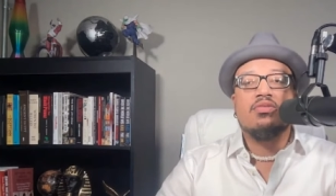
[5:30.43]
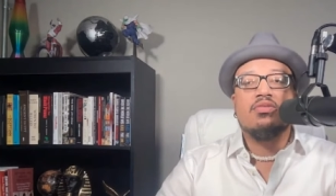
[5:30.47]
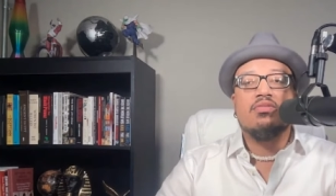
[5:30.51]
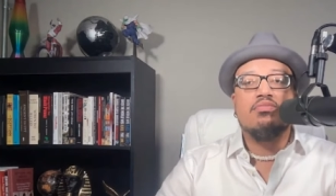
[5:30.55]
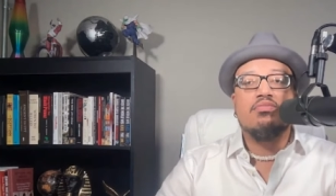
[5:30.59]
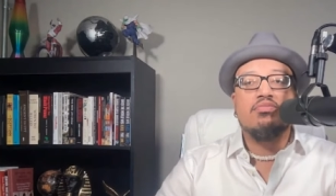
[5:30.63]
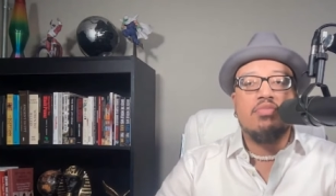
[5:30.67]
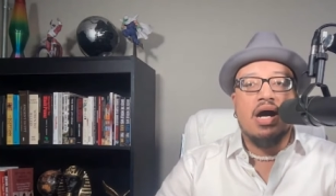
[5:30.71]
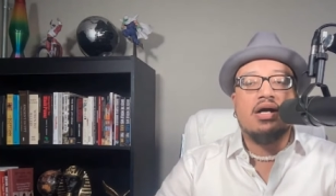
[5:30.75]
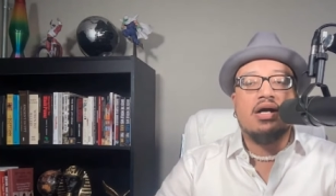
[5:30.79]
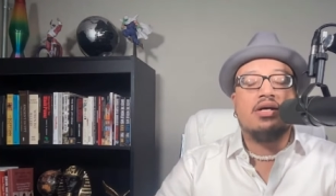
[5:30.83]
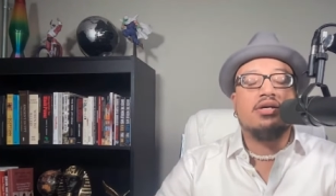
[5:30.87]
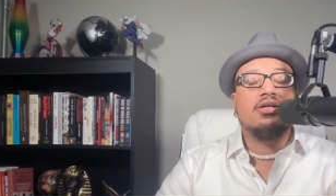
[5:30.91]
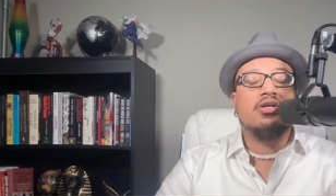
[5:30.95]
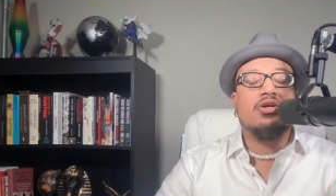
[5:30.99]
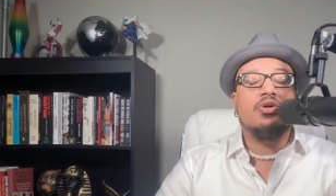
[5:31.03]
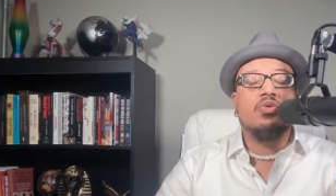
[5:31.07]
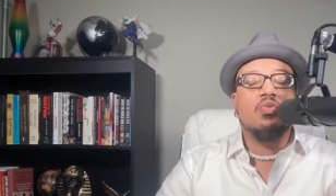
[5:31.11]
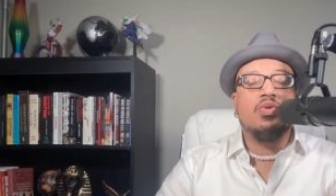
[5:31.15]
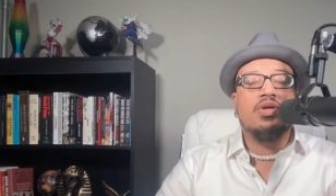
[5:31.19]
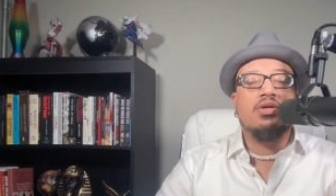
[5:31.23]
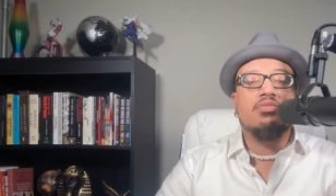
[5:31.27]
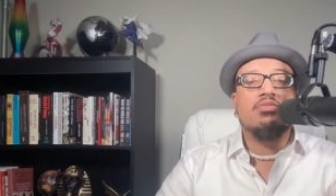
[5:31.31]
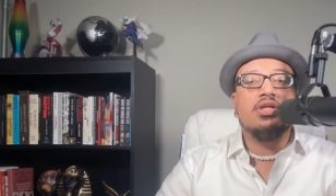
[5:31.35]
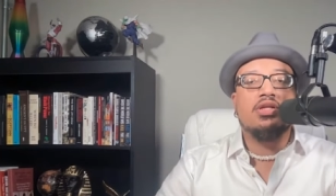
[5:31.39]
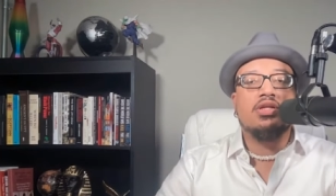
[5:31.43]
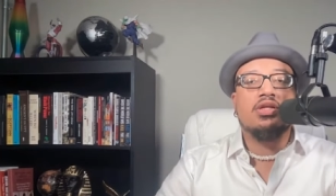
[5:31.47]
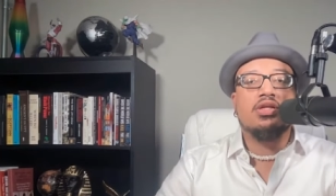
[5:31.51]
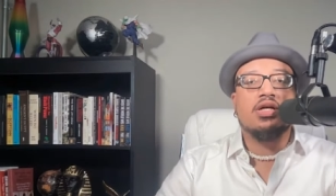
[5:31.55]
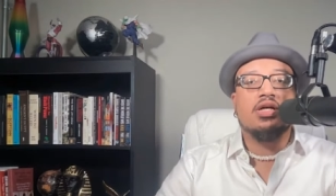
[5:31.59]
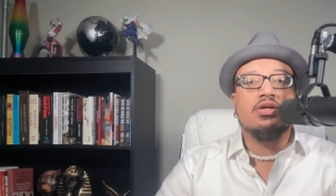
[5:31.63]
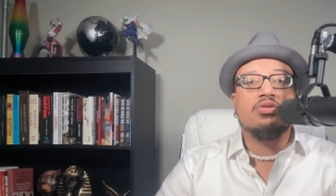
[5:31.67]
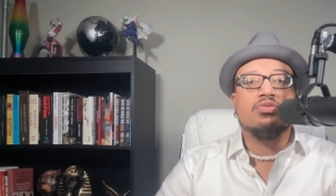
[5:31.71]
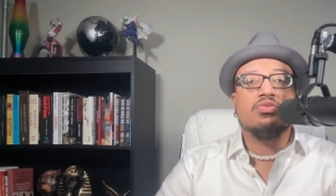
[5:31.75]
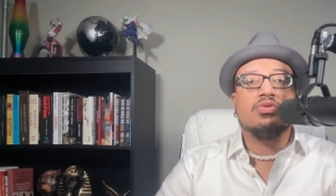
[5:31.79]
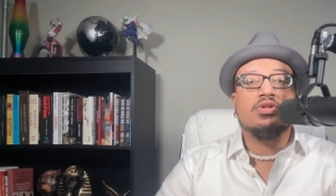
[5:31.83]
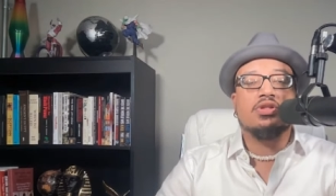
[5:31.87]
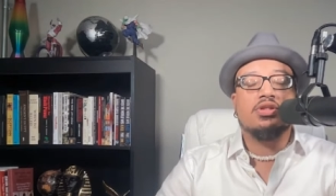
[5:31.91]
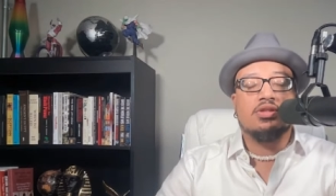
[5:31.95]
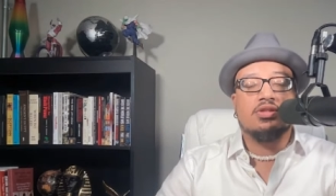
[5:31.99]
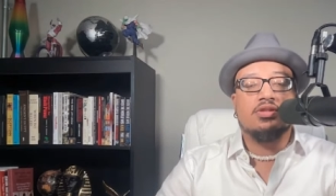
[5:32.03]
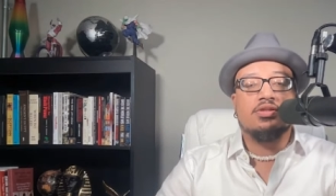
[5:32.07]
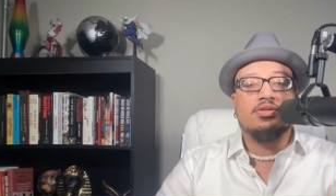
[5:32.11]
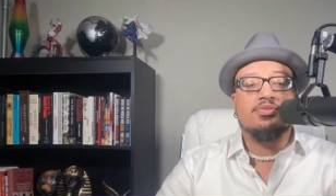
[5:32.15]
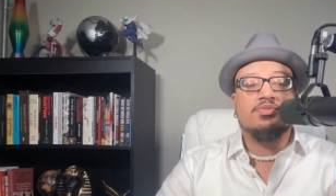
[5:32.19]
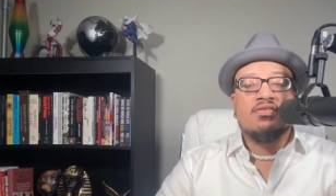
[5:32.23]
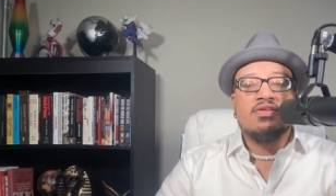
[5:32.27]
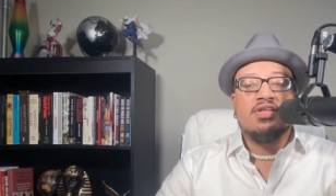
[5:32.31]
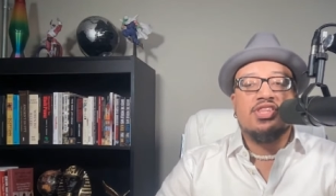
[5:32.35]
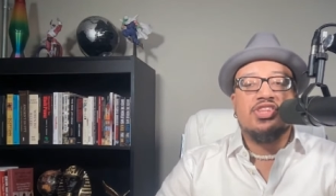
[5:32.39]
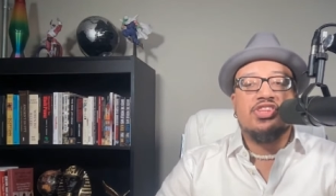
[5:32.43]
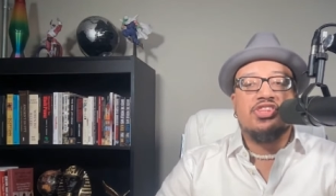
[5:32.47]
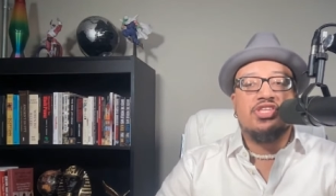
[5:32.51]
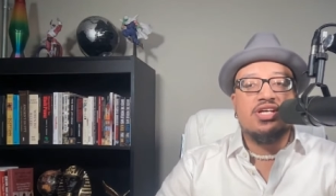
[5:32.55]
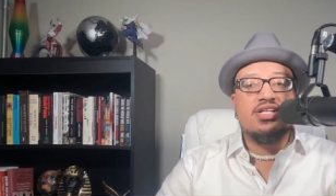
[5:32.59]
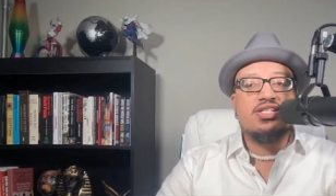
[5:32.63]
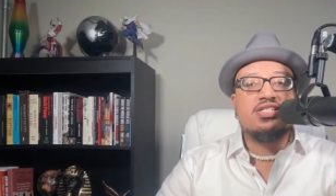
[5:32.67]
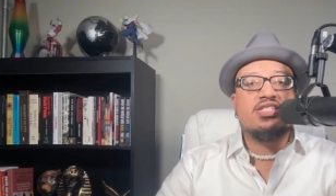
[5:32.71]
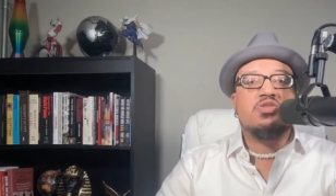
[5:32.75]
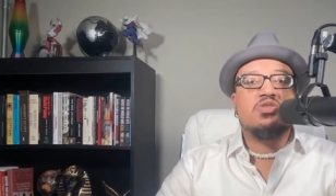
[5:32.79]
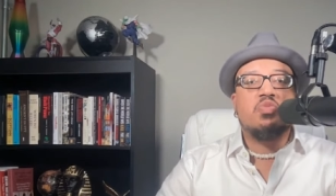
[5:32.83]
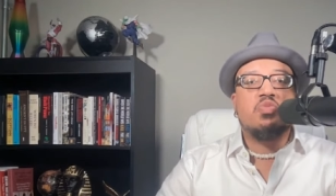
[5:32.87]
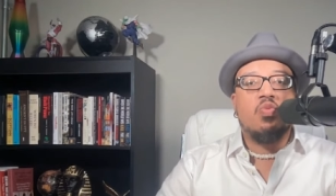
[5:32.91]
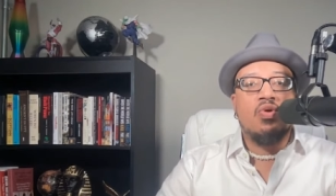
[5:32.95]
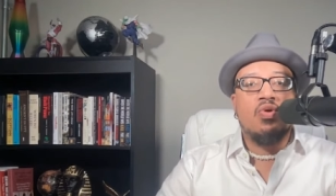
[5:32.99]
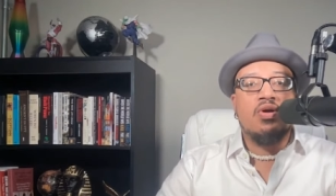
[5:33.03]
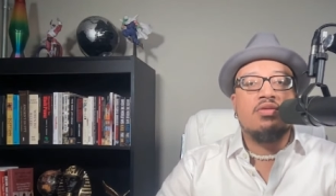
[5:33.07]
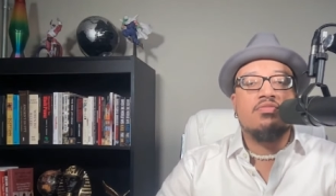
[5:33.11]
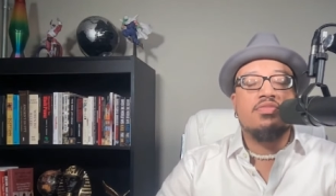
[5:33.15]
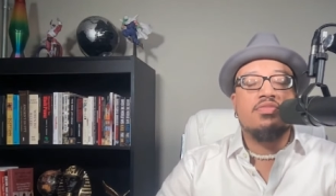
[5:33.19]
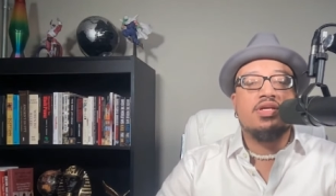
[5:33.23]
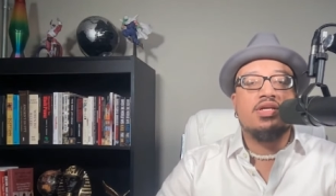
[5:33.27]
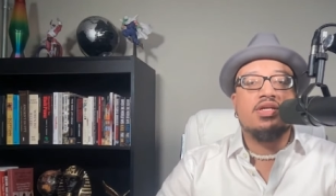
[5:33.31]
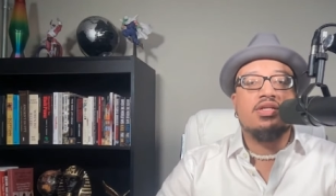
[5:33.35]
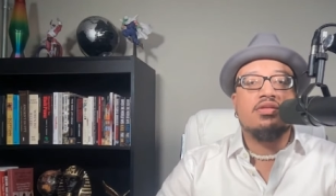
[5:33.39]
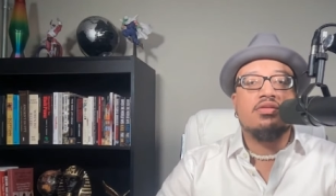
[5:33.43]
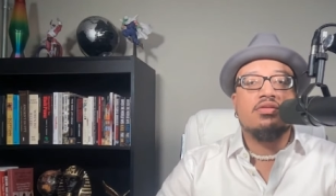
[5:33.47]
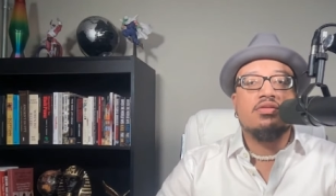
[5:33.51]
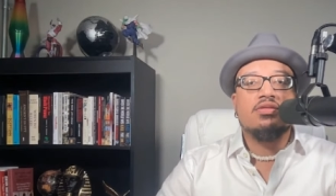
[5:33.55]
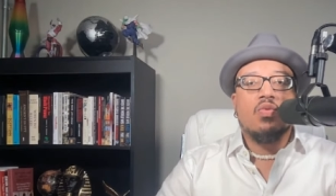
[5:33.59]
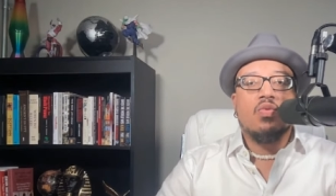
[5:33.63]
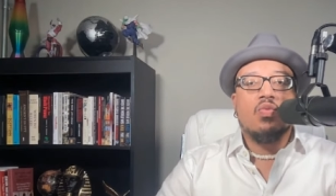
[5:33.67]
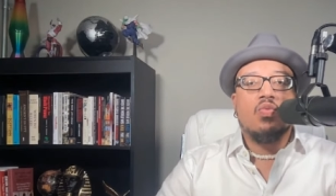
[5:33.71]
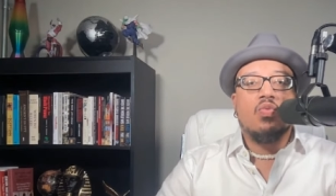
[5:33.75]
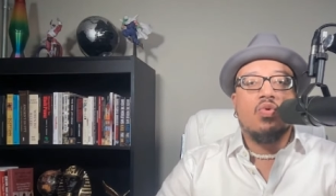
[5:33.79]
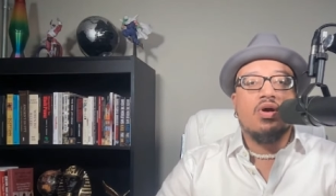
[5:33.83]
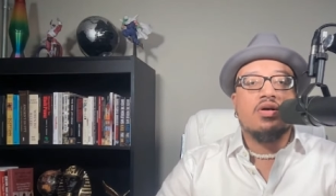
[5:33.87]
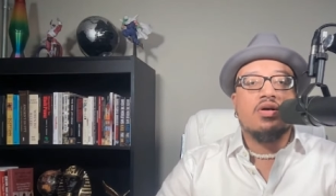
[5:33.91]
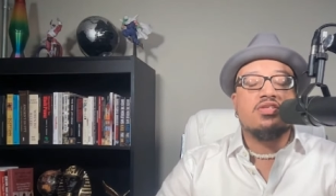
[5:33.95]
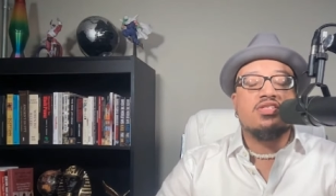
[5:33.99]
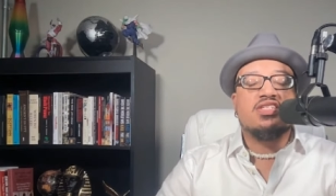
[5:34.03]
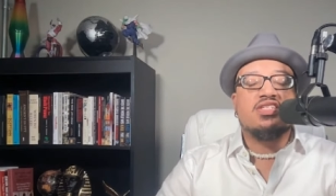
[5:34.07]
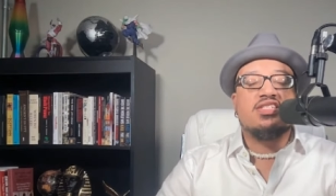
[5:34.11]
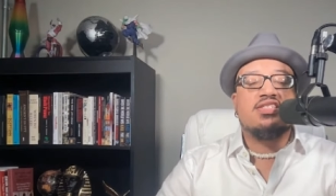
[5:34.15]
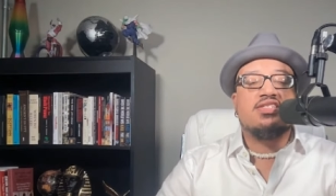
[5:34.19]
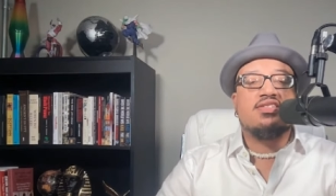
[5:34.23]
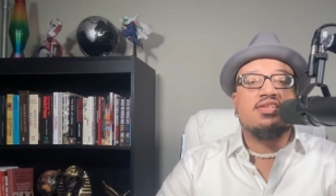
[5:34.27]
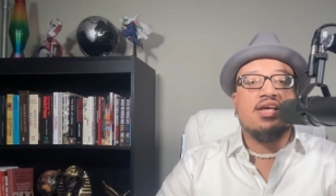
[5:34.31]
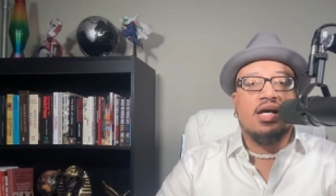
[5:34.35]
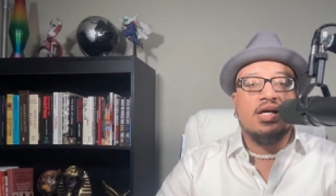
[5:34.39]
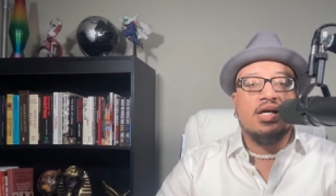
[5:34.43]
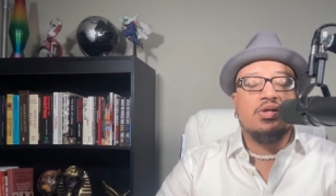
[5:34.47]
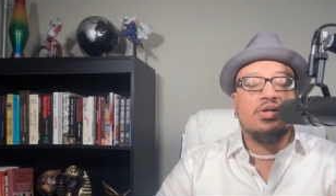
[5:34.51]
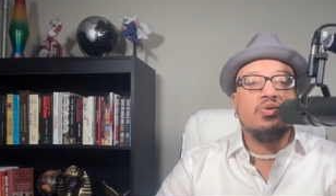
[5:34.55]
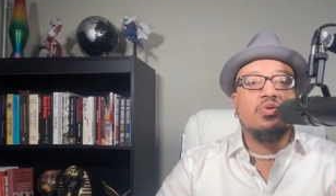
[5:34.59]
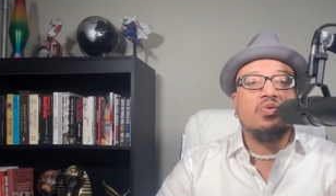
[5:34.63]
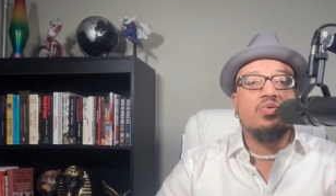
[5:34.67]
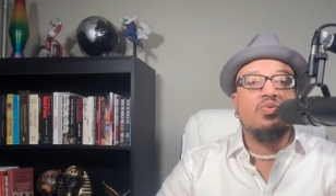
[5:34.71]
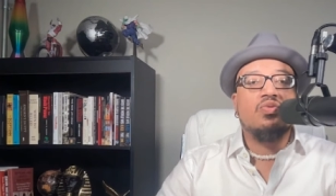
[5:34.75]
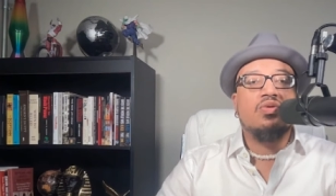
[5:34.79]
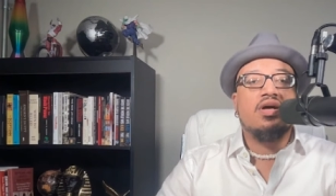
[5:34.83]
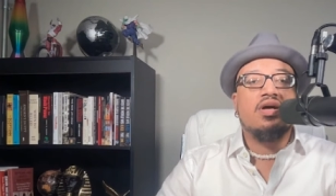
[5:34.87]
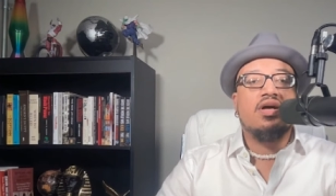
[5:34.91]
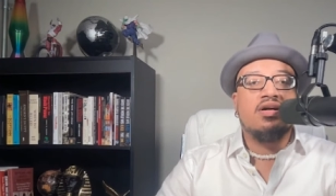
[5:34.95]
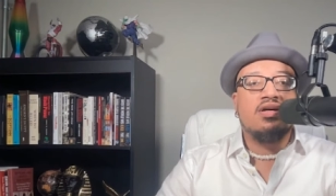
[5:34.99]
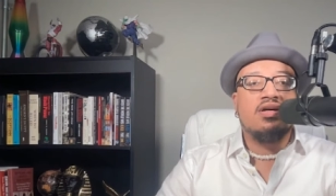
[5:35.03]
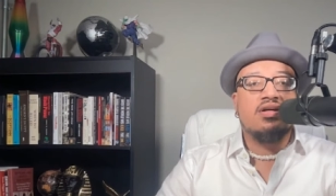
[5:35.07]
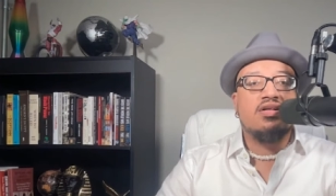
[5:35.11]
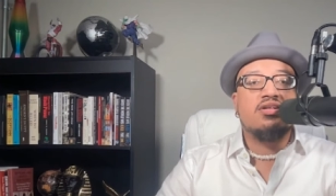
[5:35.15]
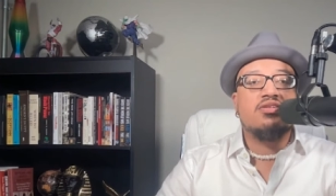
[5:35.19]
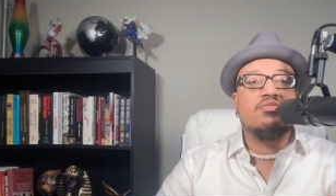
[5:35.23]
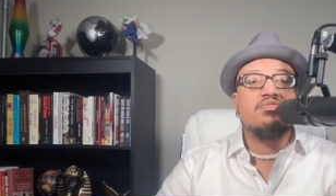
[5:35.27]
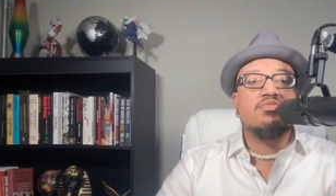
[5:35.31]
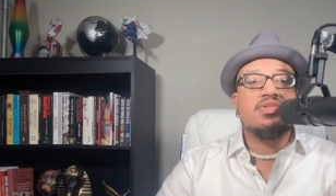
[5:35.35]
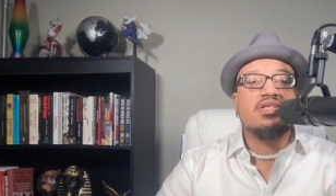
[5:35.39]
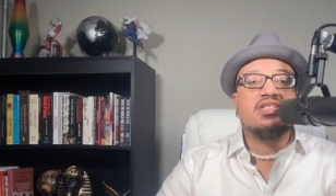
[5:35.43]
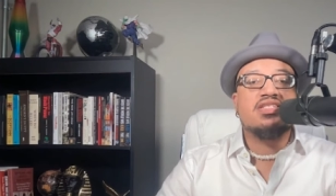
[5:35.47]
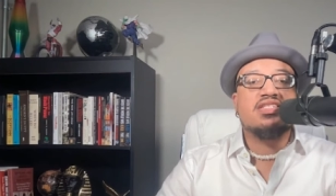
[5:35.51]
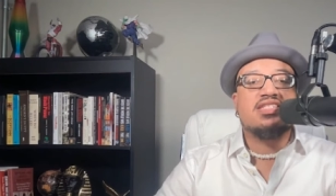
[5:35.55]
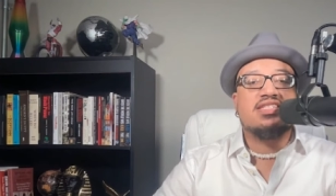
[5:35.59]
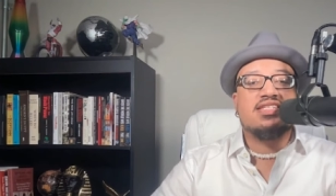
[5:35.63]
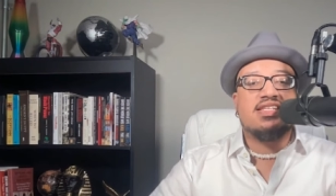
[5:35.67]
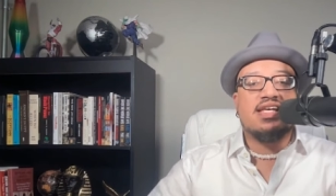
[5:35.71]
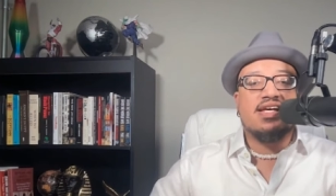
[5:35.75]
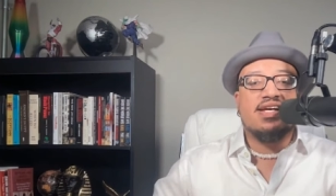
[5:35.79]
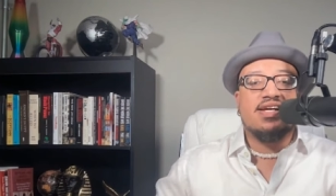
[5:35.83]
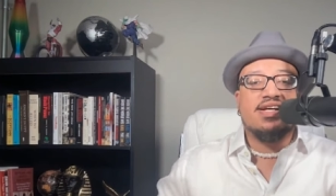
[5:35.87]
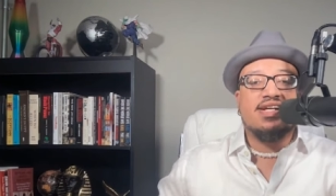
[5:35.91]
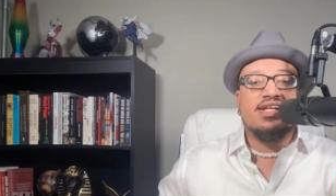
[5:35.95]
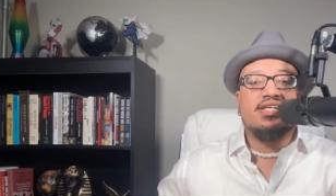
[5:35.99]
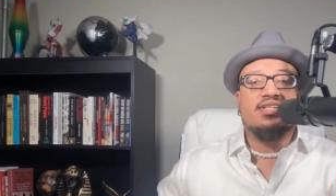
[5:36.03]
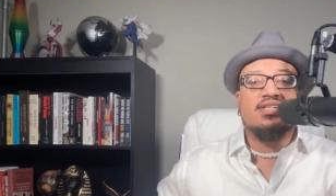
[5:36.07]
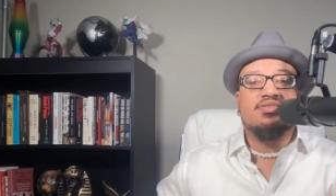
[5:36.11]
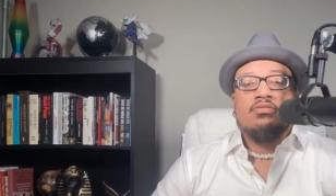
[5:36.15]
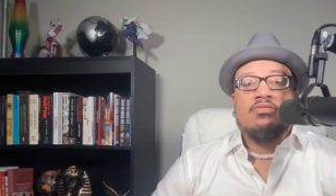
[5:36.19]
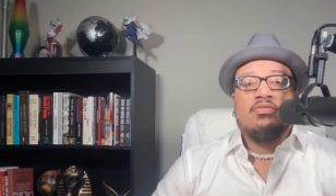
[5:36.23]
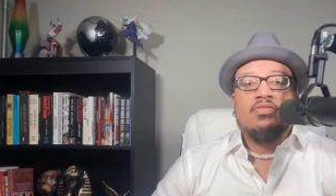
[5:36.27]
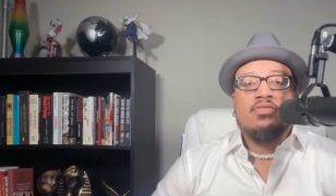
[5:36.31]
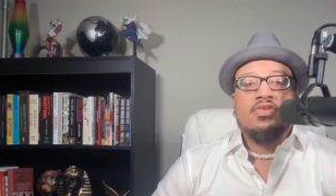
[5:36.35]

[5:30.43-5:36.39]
modern women go through. This woman was so upset.